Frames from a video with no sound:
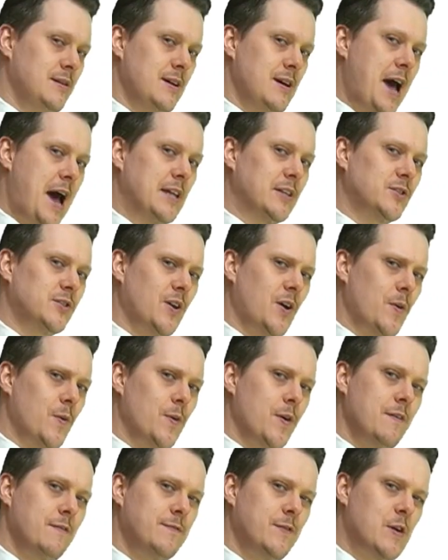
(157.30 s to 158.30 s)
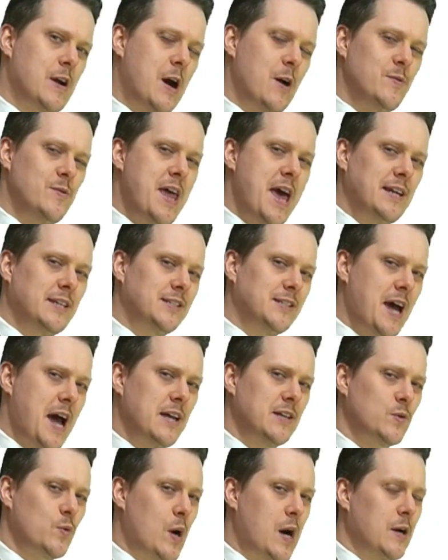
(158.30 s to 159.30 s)
And so, for our next
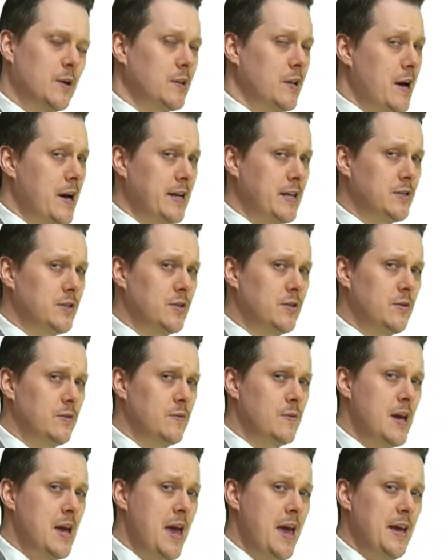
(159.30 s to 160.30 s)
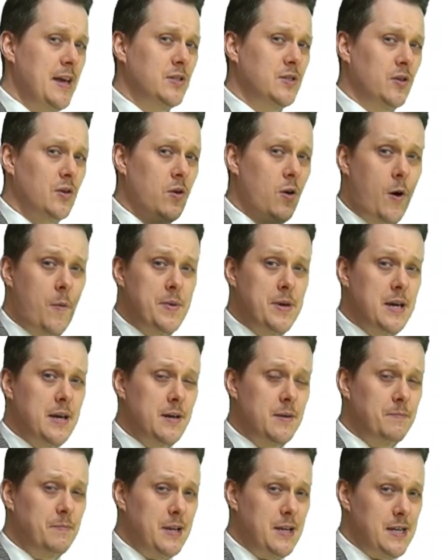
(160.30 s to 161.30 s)
task, what I'd like you to do is to copy and
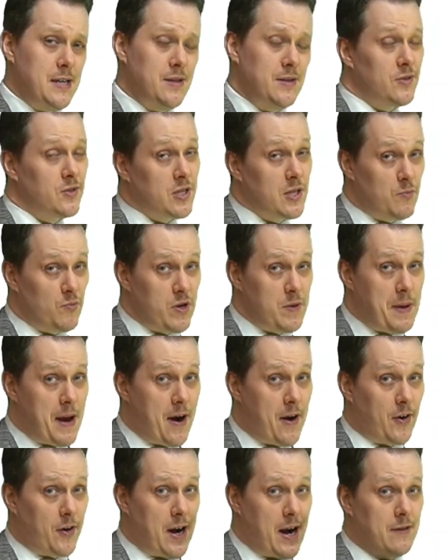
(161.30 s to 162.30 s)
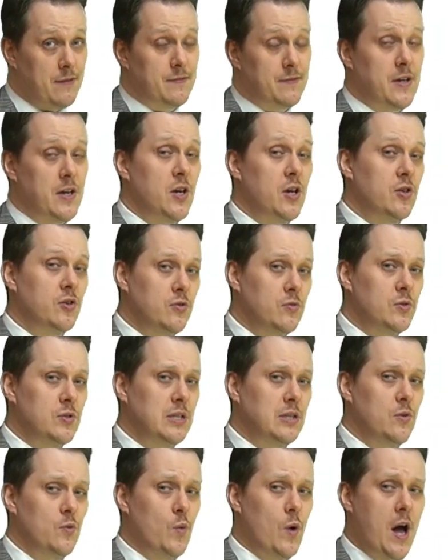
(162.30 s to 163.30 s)
complete the summary paragraph using
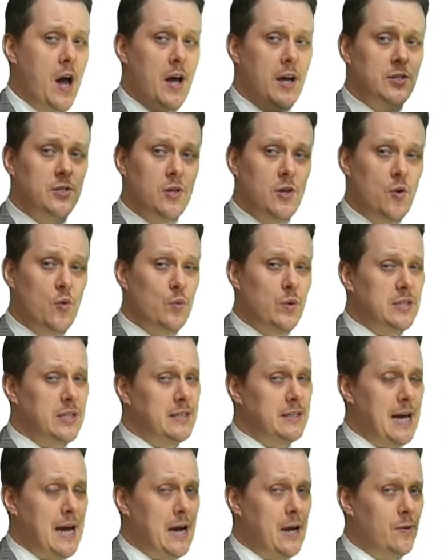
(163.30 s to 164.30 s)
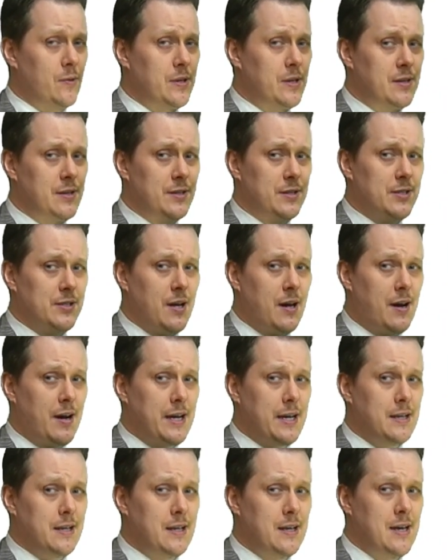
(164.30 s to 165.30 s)
the words which are down the
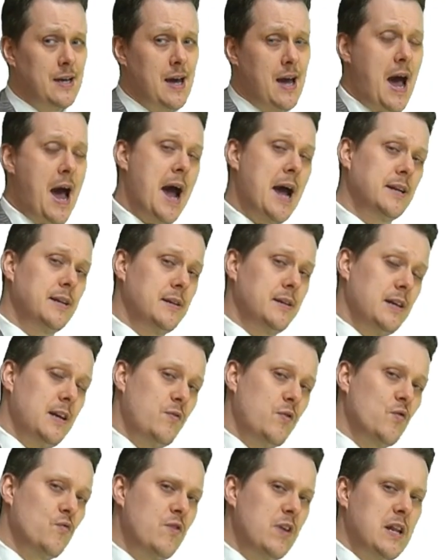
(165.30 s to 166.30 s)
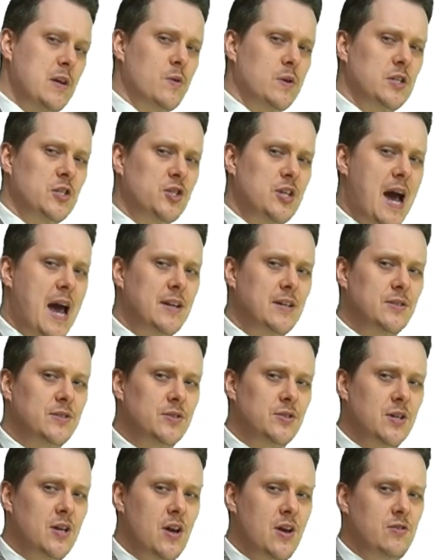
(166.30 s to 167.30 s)
side. And if you really want a
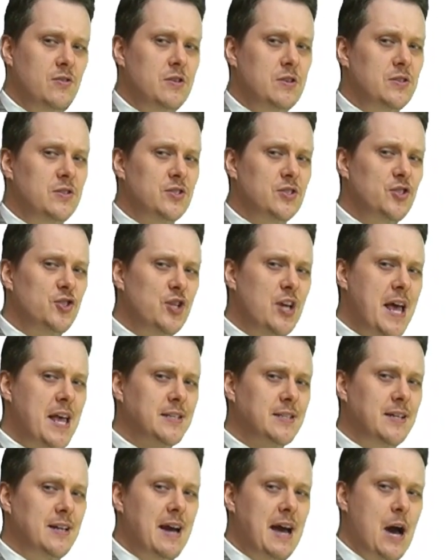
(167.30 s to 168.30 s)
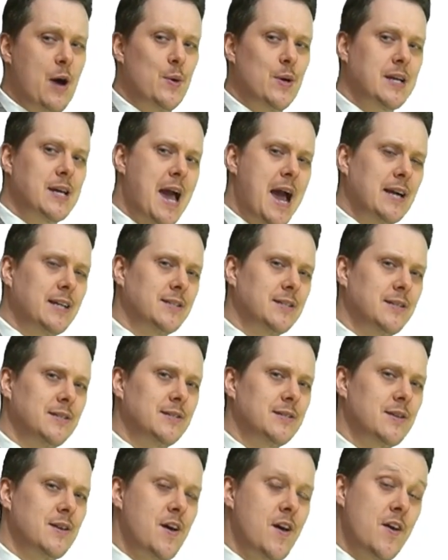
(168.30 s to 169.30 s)
challenge, you can suggest how a
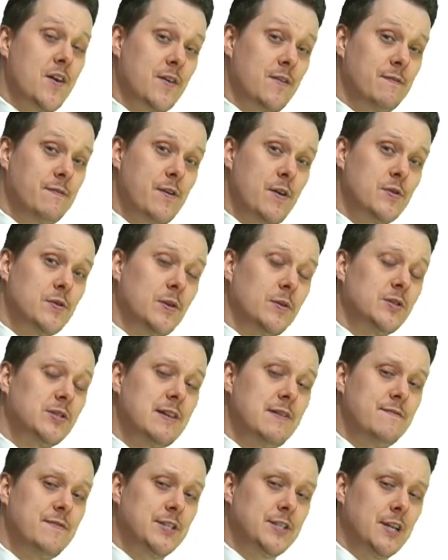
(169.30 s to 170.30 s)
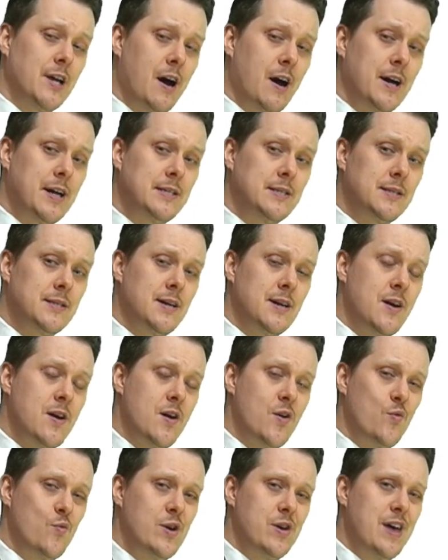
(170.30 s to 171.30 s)
cactus can photosynthesize
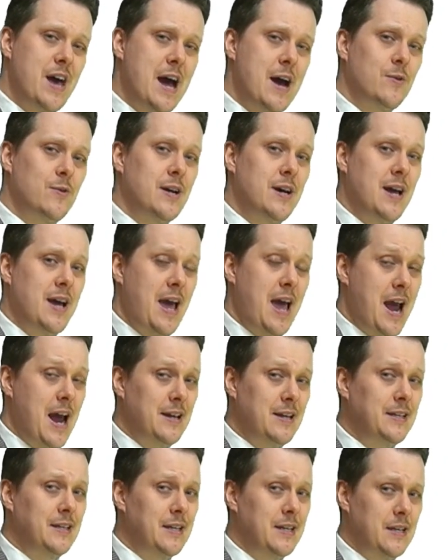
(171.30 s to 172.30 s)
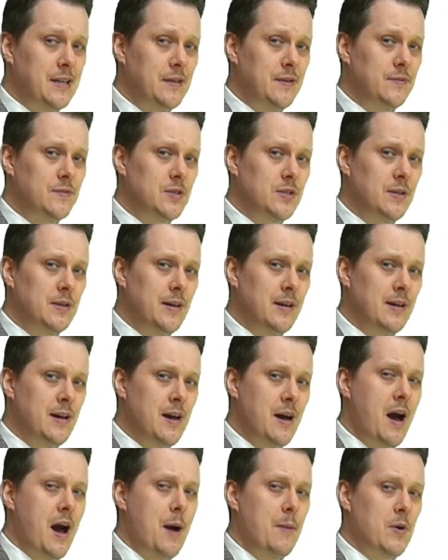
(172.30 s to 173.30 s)
without any leaves.
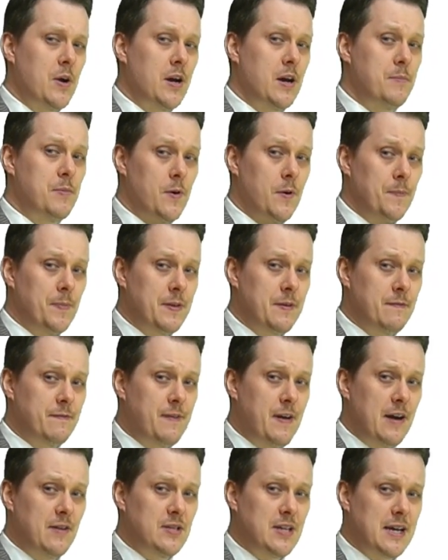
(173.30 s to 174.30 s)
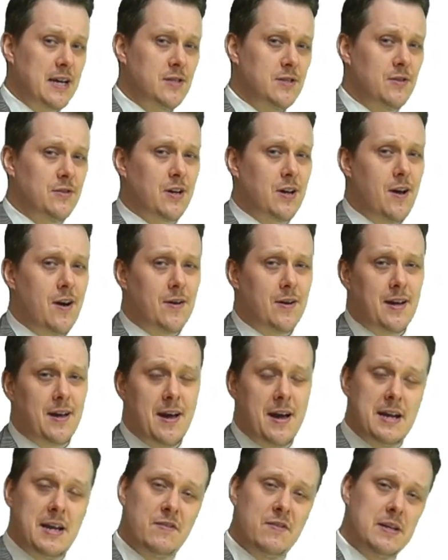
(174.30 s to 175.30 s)
I'm going to put 5 seconds on the clock,
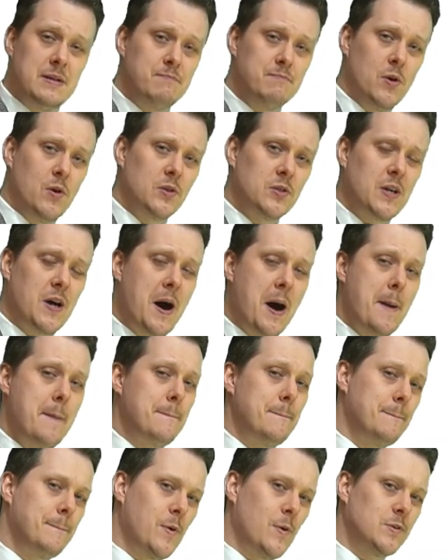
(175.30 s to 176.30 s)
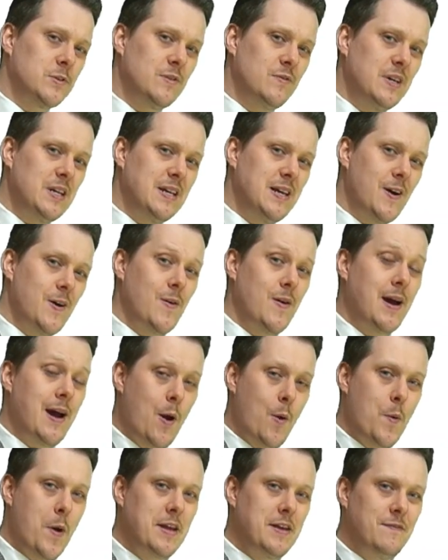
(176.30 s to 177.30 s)
and if you need more time, pause the video,
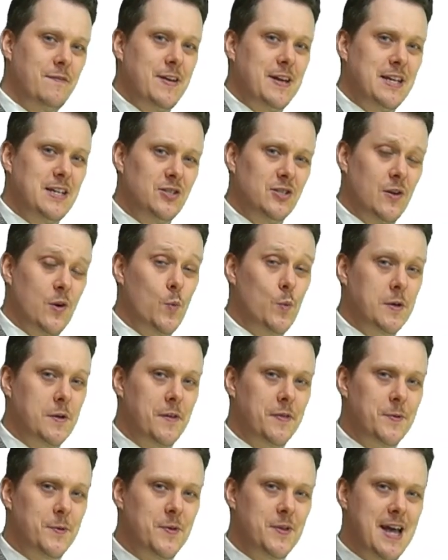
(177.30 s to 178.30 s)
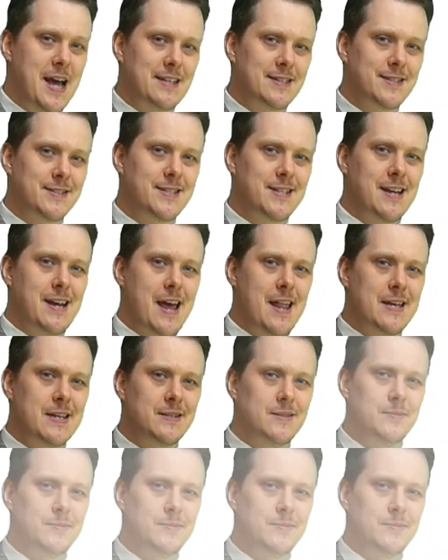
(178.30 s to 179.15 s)
and when you're finished, we'll go through the answers together.